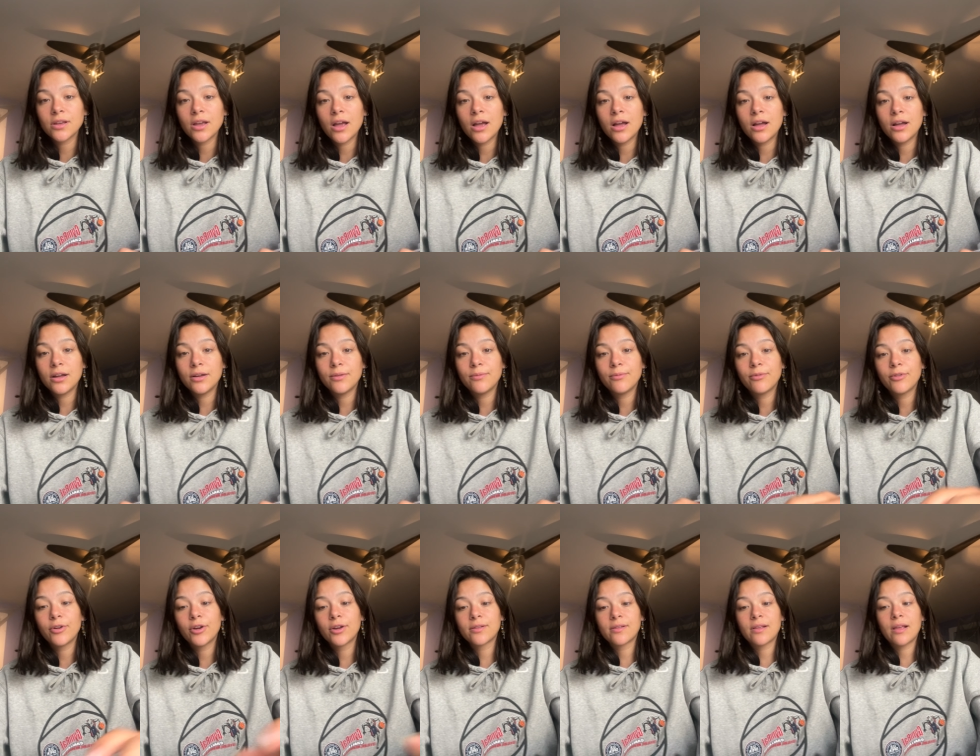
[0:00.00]
Um,
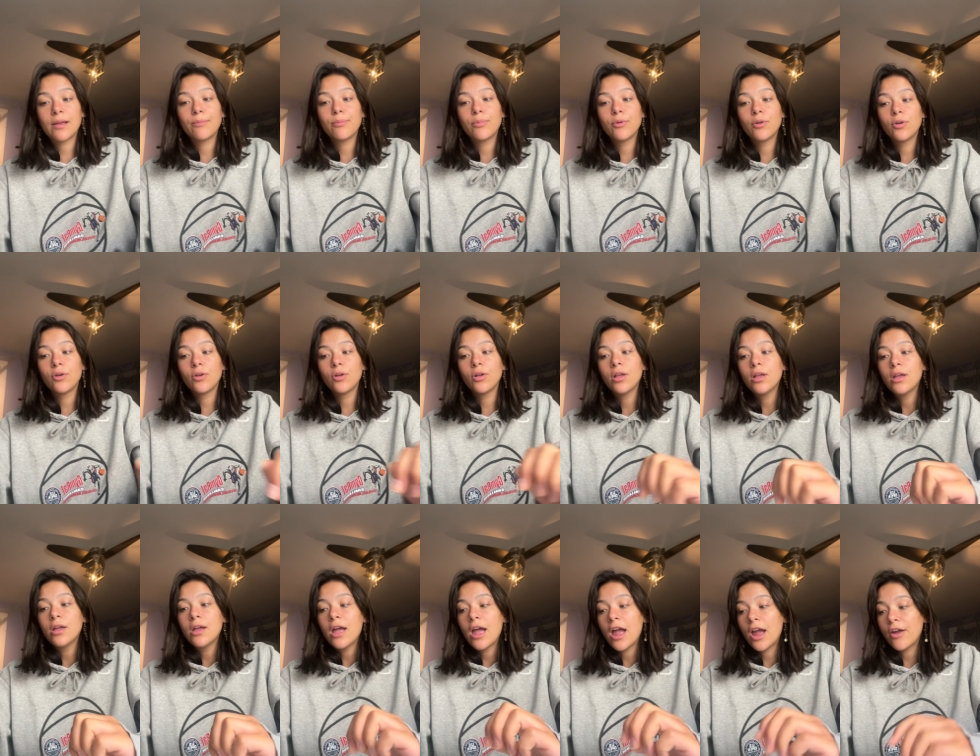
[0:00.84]
for example,
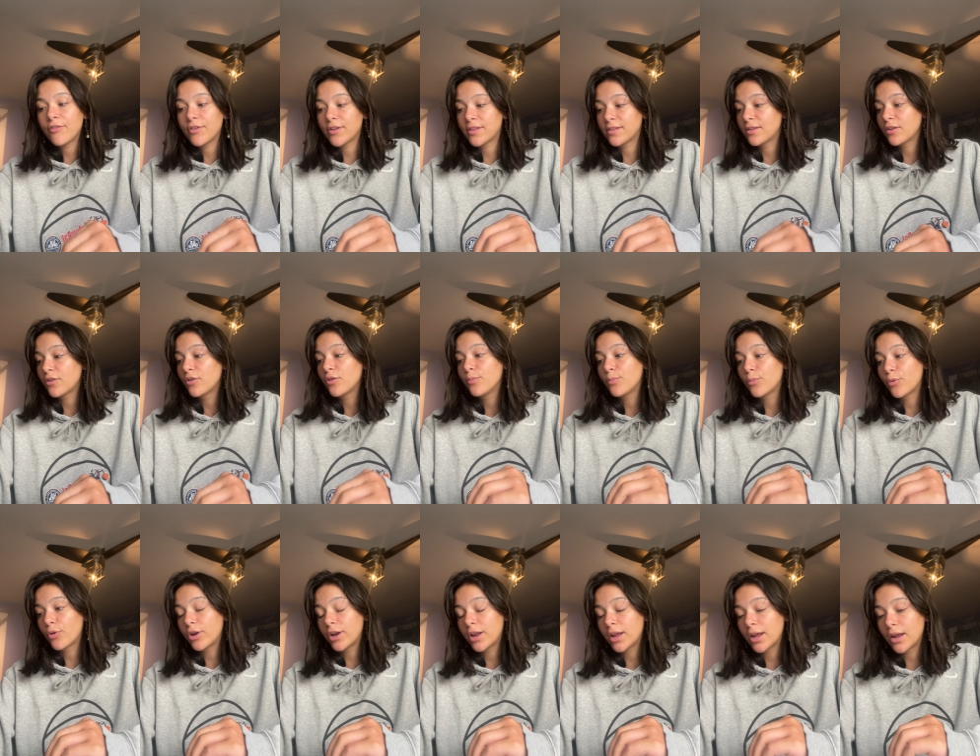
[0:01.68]
every single
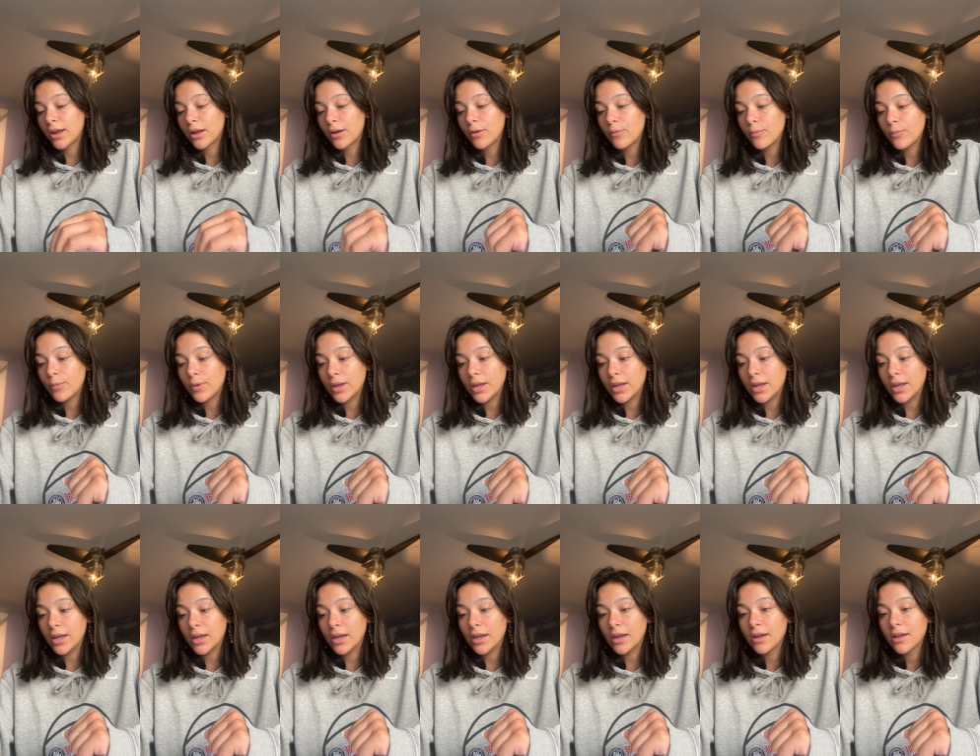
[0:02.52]
morning
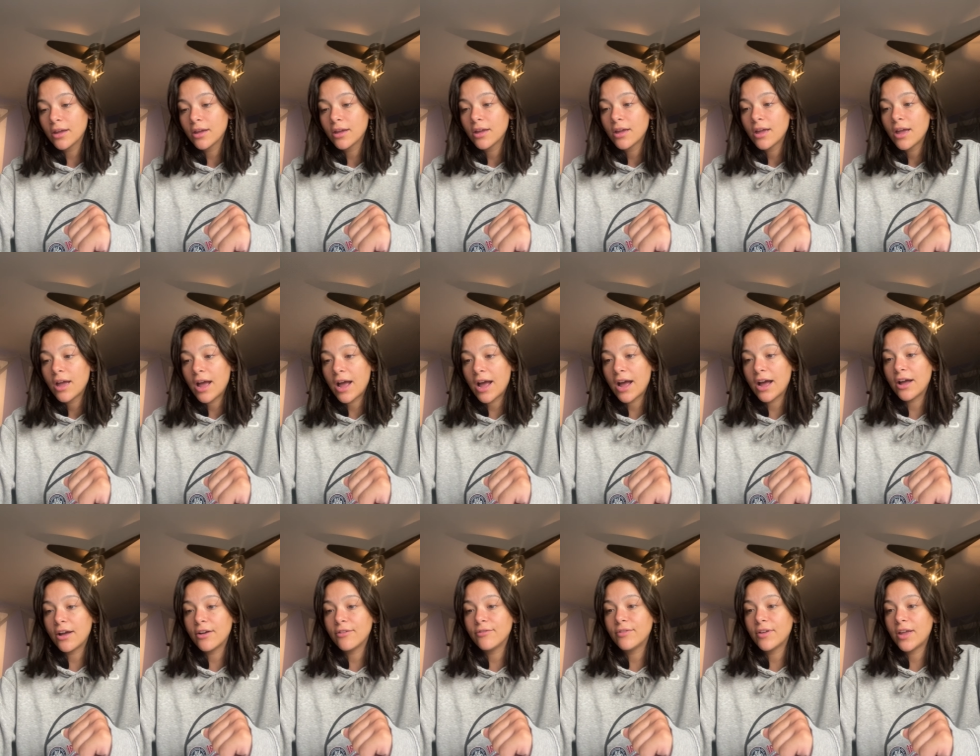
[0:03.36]
we
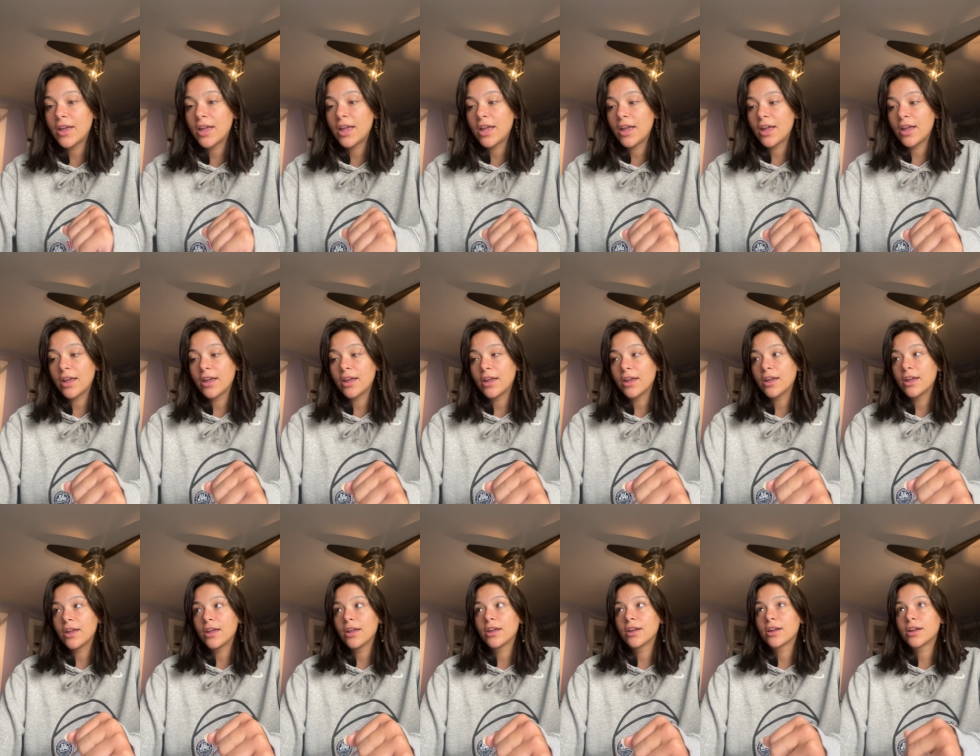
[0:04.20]
have a